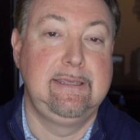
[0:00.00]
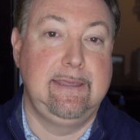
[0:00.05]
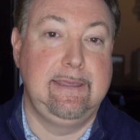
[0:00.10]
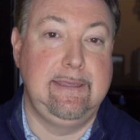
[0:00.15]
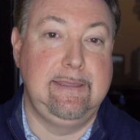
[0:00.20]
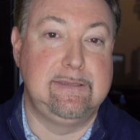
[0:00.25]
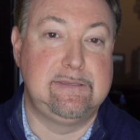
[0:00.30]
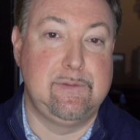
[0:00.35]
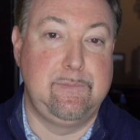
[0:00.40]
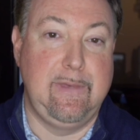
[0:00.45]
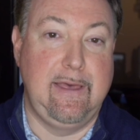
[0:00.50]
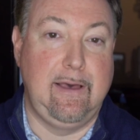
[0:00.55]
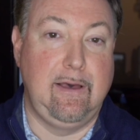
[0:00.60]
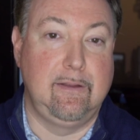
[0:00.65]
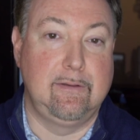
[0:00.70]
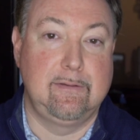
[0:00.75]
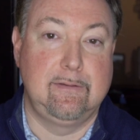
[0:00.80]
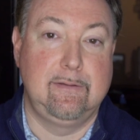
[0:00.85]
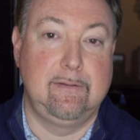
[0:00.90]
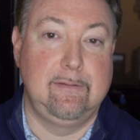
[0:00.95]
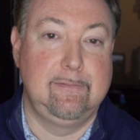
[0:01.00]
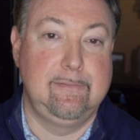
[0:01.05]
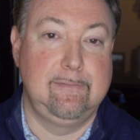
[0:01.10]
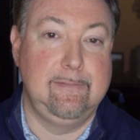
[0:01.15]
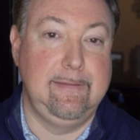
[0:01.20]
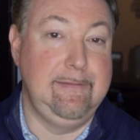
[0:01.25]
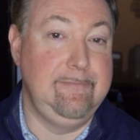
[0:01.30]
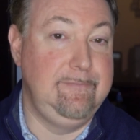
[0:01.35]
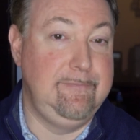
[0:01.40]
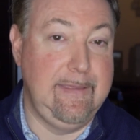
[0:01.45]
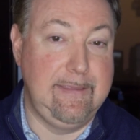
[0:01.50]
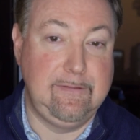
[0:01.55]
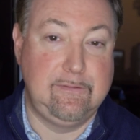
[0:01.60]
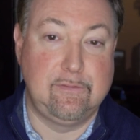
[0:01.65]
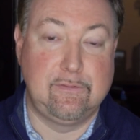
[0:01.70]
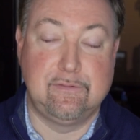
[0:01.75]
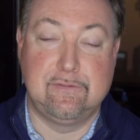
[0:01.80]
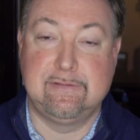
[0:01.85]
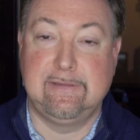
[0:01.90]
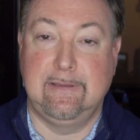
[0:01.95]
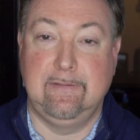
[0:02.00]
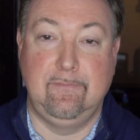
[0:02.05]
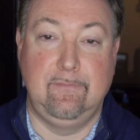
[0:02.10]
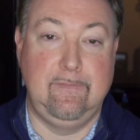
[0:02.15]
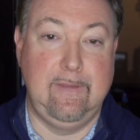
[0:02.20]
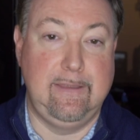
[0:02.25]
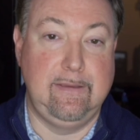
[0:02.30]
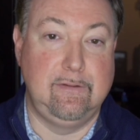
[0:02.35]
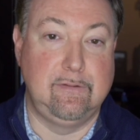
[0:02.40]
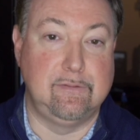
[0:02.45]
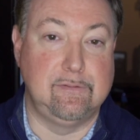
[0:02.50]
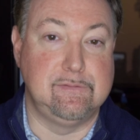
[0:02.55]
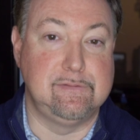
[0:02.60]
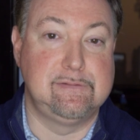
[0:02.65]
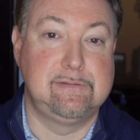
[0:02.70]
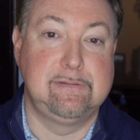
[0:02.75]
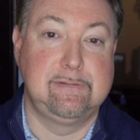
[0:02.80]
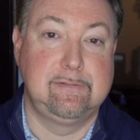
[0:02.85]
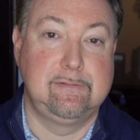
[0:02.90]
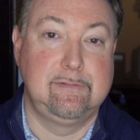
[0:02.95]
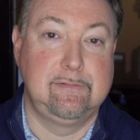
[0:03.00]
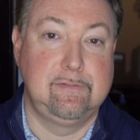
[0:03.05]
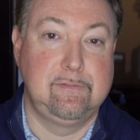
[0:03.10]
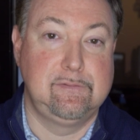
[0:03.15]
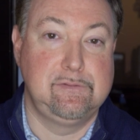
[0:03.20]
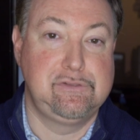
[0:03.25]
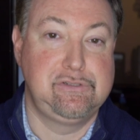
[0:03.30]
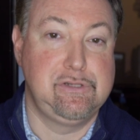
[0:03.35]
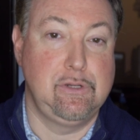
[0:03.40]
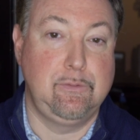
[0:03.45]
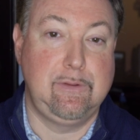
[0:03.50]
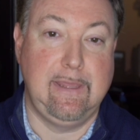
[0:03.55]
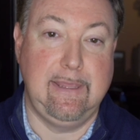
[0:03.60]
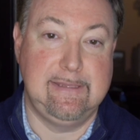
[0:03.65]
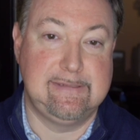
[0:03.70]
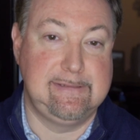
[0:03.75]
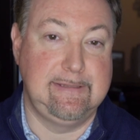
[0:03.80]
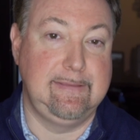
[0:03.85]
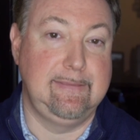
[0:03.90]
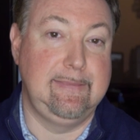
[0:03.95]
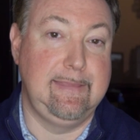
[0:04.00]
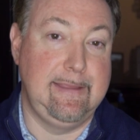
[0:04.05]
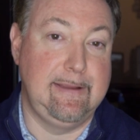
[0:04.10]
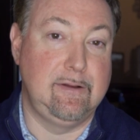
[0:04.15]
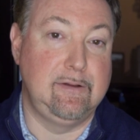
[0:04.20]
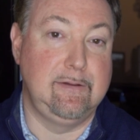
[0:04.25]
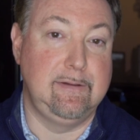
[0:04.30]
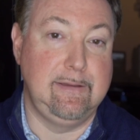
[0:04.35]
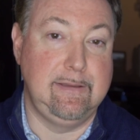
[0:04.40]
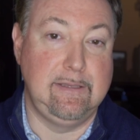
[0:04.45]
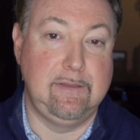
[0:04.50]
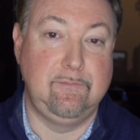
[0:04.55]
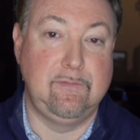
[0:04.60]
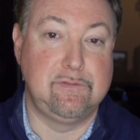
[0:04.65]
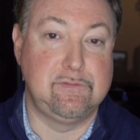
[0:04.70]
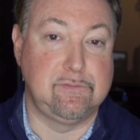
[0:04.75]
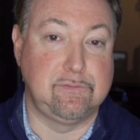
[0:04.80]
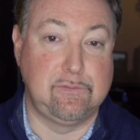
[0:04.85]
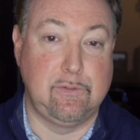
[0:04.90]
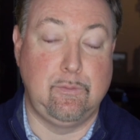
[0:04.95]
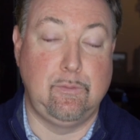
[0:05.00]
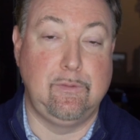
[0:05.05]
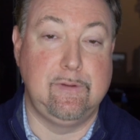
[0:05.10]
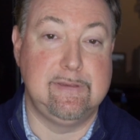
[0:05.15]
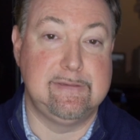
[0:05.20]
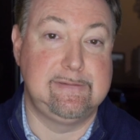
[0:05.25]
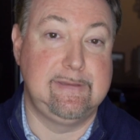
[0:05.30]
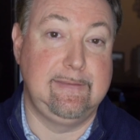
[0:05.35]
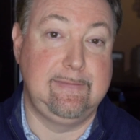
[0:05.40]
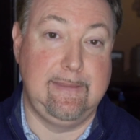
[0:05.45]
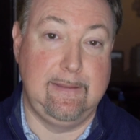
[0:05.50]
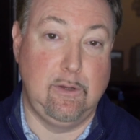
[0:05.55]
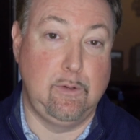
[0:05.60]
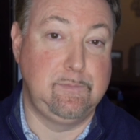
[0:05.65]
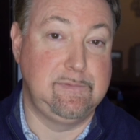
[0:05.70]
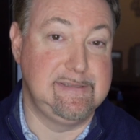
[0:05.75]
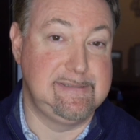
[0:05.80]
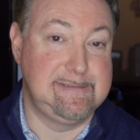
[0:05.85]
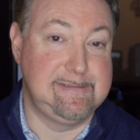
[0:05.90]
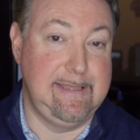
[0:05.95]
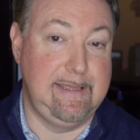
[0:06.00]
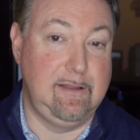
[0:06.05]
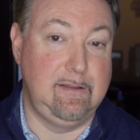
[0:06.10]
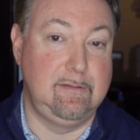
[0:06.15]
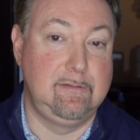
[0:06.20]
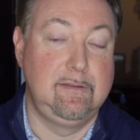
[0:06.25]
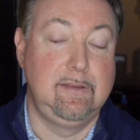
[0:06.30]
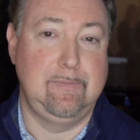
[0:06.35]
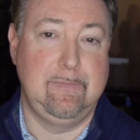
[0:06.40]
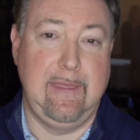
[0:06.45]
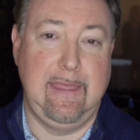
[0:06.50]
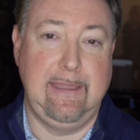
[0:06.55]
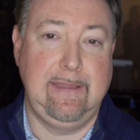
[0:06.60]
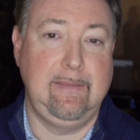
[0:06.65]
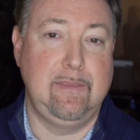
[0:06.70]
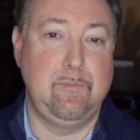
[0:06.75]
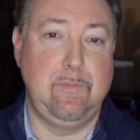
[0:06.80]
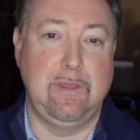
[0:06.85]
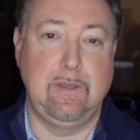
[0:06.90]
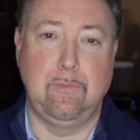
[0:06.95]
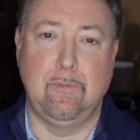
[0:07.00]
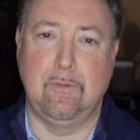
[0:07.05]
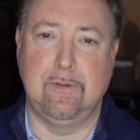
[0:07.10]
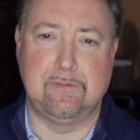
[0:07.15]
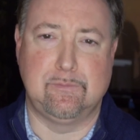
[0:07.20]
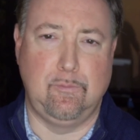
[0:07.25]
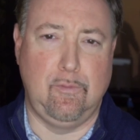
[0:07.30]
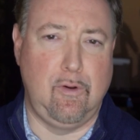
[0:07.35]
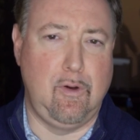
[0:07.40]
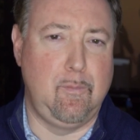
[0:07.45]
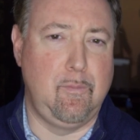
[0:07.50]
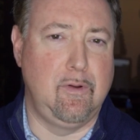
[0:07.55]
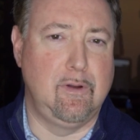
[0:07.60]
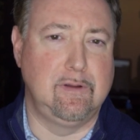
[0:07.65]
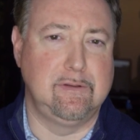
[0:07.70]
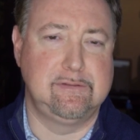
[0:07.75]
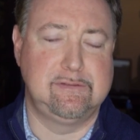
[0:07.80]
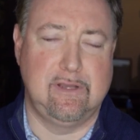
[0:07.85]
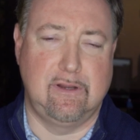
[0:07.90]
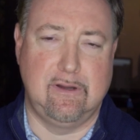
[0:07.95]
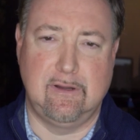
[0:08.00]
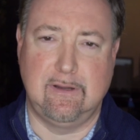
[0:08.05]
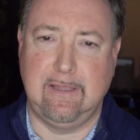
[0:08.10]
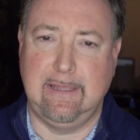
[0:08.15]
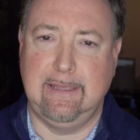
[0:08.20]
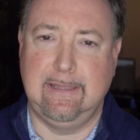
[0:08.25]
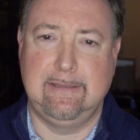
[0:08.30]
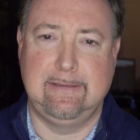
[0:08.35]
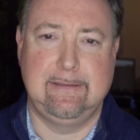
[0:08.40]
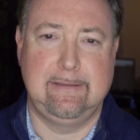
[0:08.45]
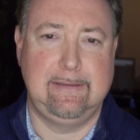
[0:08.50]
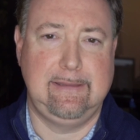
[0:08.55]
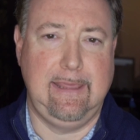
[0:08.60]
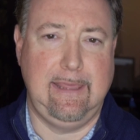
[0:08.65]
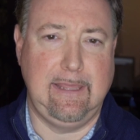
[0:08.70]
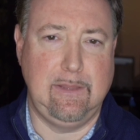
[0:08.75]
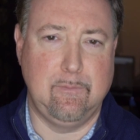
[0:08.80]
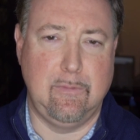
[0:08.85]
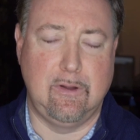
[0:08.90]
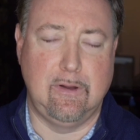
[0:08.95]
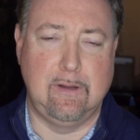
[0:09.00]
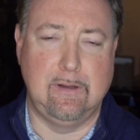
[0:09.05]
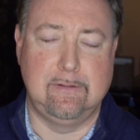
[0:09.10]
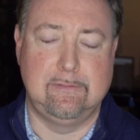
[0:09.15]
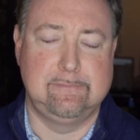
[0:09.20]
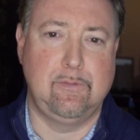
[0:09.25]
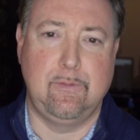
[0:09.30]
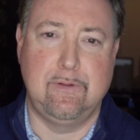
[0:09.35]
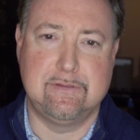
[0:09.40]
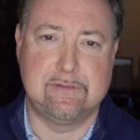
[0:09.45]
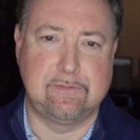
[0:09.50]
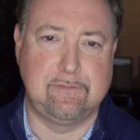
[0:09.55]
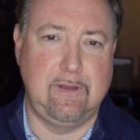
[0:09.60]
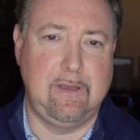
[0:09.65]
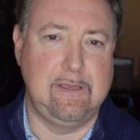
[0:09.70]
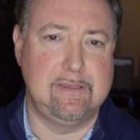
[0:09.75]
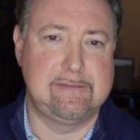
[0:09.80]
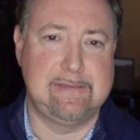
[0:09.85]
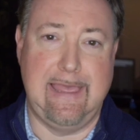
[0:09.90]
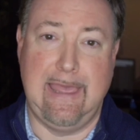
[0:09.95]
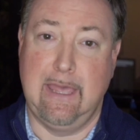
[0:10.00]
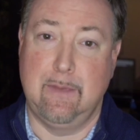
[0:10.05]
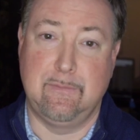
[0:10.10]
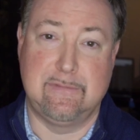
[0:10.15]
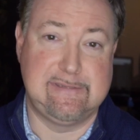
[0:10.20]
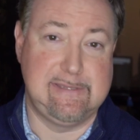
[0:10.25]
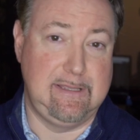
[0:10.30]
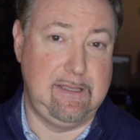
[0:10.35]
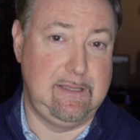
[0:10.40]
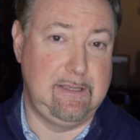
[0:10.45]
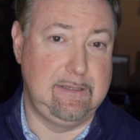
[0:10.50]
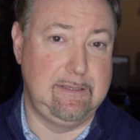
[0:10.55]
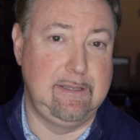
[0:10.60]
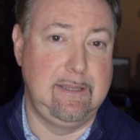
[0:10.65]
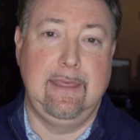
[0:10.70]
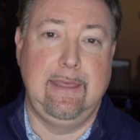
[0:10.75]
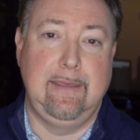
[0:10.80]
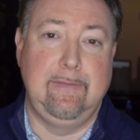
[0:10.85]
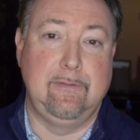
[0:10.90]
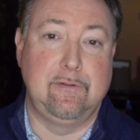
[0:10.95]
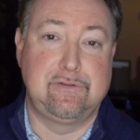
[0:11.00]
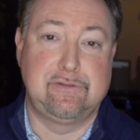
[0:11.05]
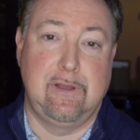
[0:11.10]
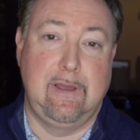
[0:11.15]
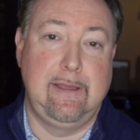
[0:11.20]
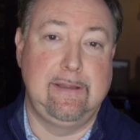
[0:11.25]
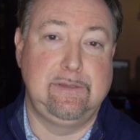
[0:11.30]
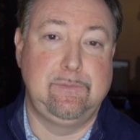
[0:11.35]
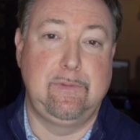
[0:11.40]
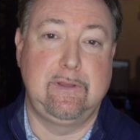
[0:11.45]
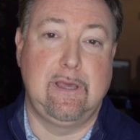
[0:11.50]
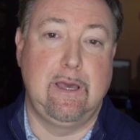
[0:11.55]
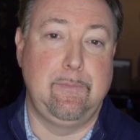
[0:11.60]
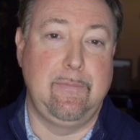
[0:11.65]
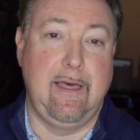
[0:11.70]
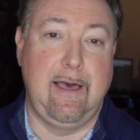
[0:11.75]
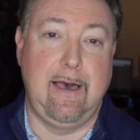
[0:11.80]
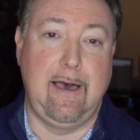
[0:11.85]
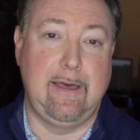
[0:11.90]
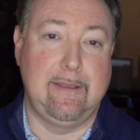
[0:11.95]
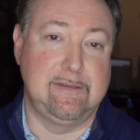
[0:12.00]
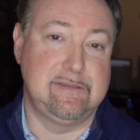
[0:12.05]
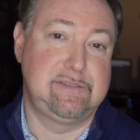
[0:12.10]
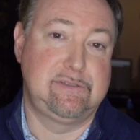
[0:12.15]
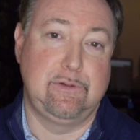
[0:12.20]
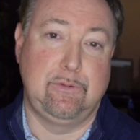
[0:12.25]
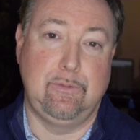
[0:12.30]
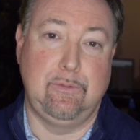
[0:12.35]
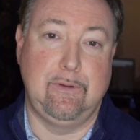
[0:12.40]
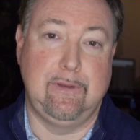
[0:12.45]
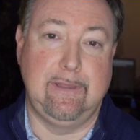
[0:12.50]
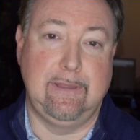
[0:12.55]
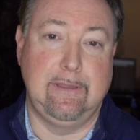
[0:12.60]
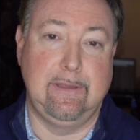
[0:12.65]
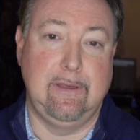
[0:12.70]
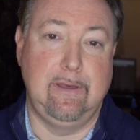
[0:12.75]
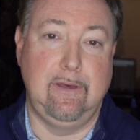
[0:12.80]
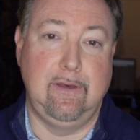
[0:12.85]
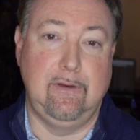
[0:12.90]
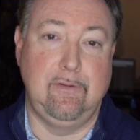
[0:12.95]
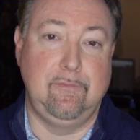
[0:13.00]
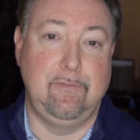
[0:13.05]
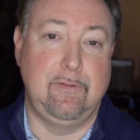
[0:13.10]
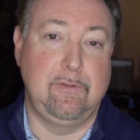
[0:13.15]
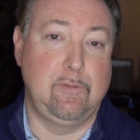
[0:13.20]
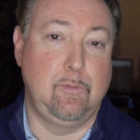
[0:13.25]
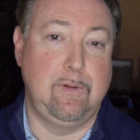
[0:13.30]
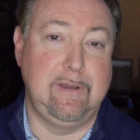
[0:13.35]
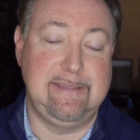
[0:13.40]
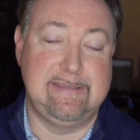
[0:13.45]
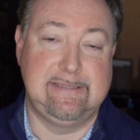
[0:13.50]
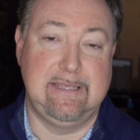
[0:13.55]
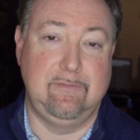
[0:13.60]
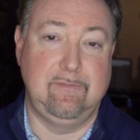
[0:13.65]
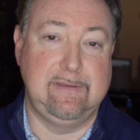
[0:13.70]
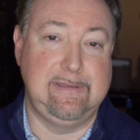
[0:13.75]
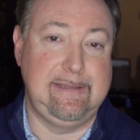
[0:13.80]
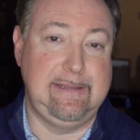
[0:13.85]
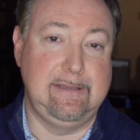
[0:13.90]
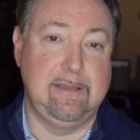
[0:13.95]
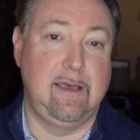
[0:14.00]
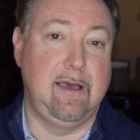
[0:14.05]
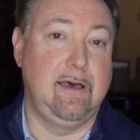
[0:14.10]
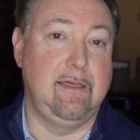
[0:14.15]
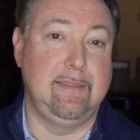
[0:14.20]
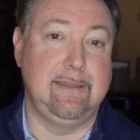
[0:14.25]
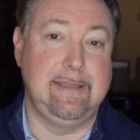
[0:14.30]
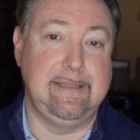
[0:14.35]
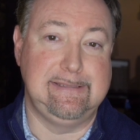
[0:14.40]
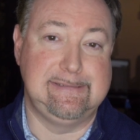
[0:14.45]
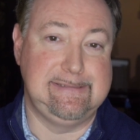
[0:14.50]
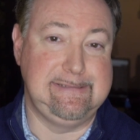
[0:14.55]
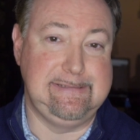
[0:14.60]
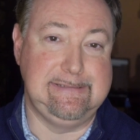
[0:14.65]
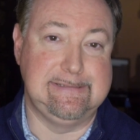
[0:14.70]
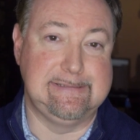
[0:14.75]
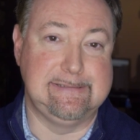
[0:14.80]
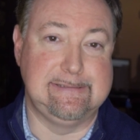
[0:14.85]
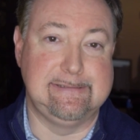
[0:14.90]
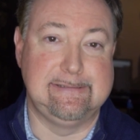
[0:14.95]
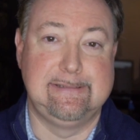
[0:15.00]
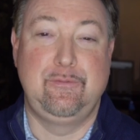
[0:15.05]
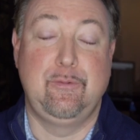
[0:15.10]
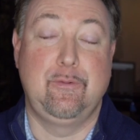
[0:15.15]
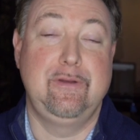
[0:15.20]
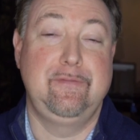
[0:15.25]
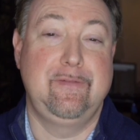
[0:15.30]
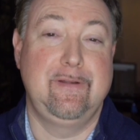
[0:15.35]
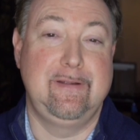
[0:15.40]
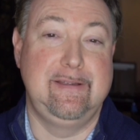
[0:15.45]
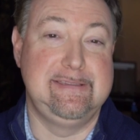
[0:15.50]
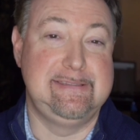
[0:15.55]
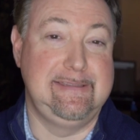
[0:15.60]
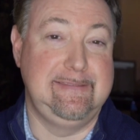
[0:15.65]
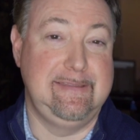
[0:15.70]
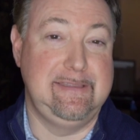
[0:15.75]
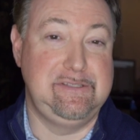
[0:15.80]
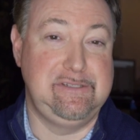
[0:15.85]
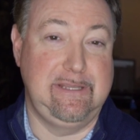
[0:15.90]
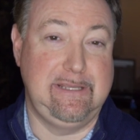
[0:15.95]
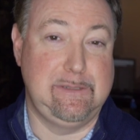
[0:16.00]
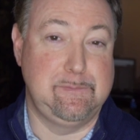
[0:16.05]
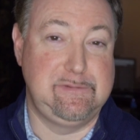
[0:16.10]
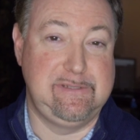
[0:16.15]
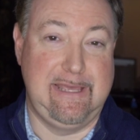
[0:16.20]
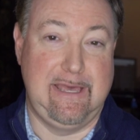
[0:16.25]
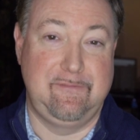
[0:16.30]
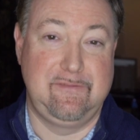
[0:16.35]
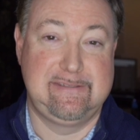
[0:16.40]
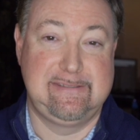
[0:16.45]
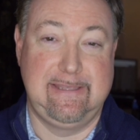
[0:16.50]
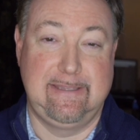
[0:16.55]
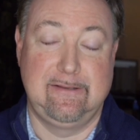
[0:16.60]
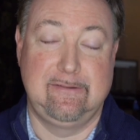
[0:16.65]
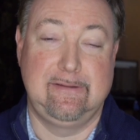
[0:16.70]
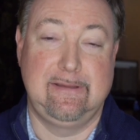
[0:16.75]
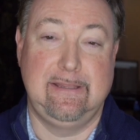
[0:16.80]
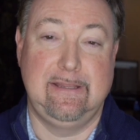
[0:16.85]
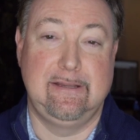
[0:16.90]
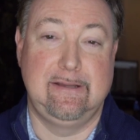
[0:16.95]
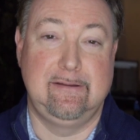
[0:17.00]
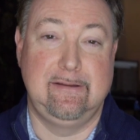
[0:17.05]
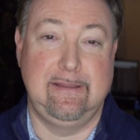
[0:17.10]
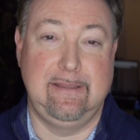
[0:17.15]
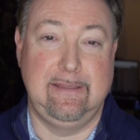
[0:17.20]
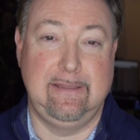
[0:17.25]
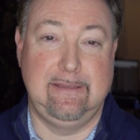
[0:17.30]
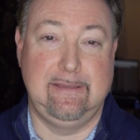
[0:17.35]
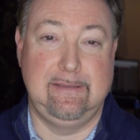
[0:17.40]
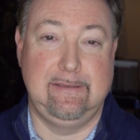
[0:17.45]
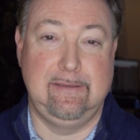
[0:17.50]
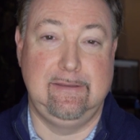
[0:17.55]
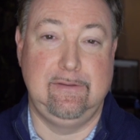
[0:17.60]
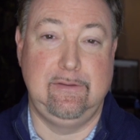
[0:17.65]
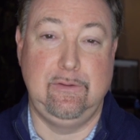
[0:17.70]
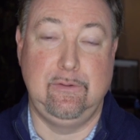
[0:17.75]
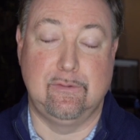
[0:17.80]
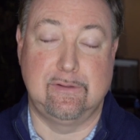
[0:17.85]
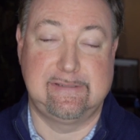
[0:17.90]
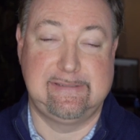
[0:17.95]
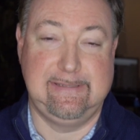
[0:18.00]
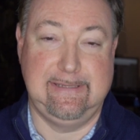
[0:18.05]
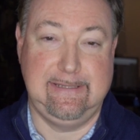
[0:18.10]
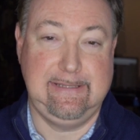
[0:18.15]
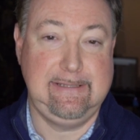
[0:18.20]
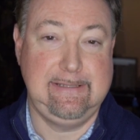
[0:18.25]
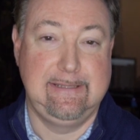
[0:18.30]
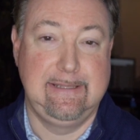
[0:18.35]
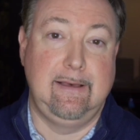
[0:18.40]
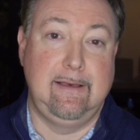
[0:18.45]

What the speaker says: It's about inventors and vendors showcasing their individual toys that they hope to sell. Any of the big boys, Walmart, Target, Kmart, Toys R Us, Amazon, and they're trying to become the hottest toy of the 2017 holiday season. Toy Fair is in the Jacob Javits Center here in New York City.